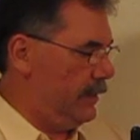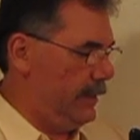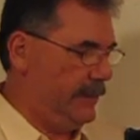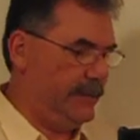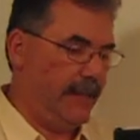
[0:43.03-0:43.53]

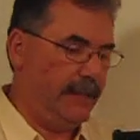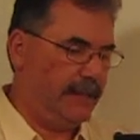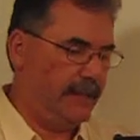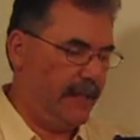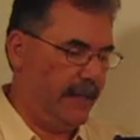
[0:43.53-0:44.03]
is that
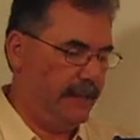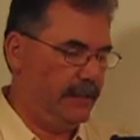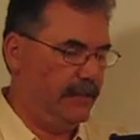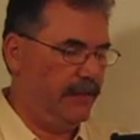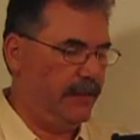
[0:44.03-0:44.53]
size.
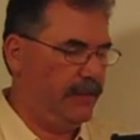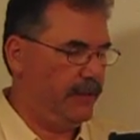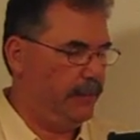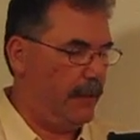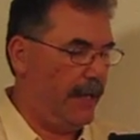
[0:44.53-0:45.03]
It fits
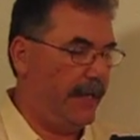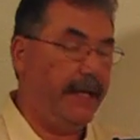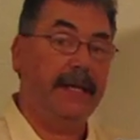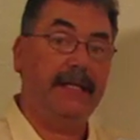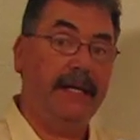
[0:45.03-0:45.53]
in my
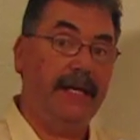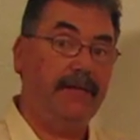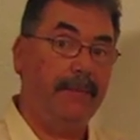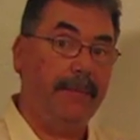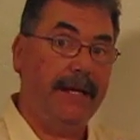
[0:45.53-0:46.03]
hand. I have
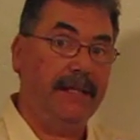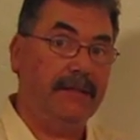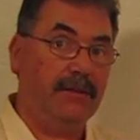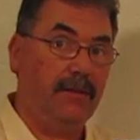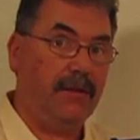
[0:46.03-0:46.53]
a
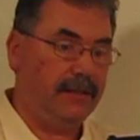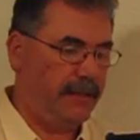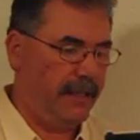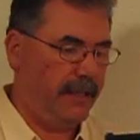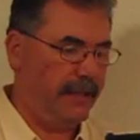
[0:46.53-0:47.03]
man's large
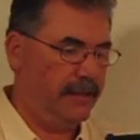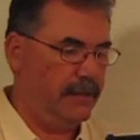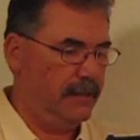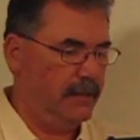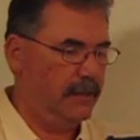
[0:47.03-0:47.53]
hand.
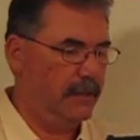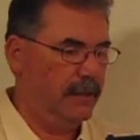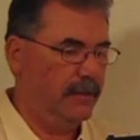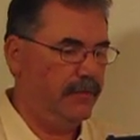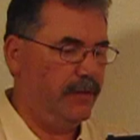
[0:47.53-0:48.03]

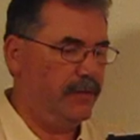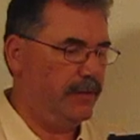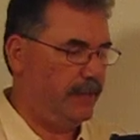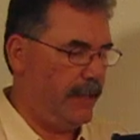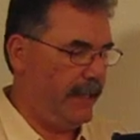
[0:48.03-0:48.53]
Fits
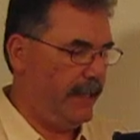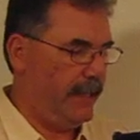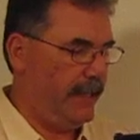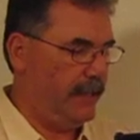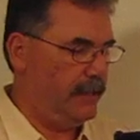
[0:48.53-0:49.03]
in my
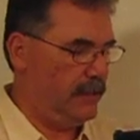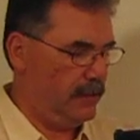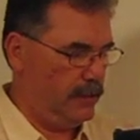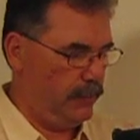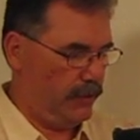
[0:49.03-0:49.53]
hand
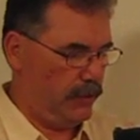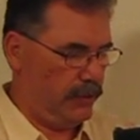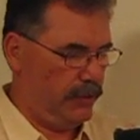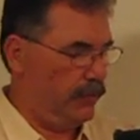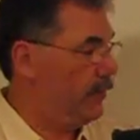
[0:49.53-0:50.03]
with a
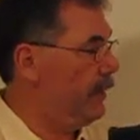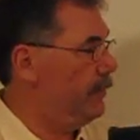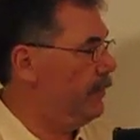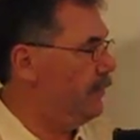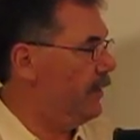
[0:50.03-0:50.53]
good
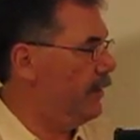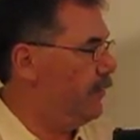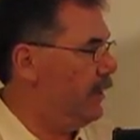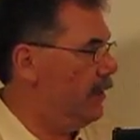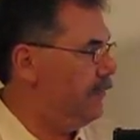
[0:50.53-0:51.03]
grip very
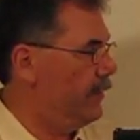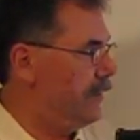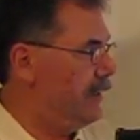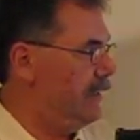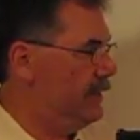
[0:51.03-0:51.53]
well,
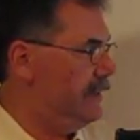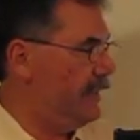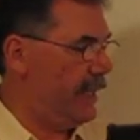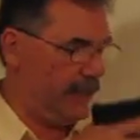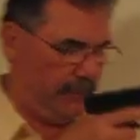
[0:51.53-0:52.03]
very easy
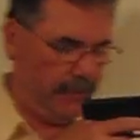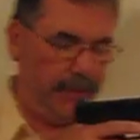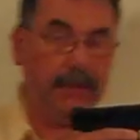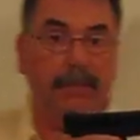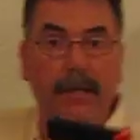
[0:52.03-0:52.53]
to
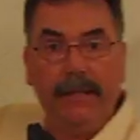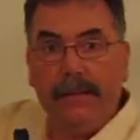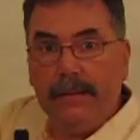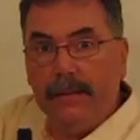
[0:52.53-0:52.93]
activate the button.